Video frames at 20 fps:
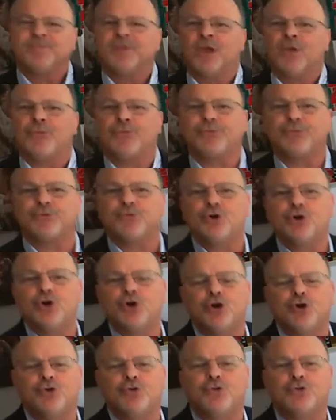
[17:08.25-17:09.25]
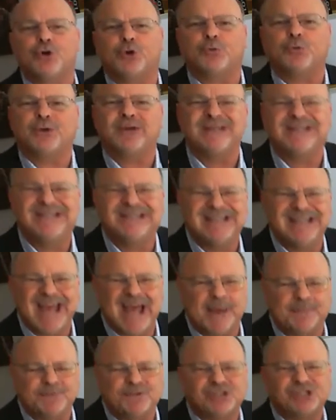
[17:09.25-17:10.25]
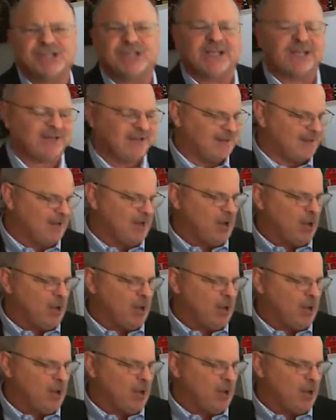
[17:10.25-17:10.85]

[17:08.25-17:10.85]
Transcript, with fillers: through the redemption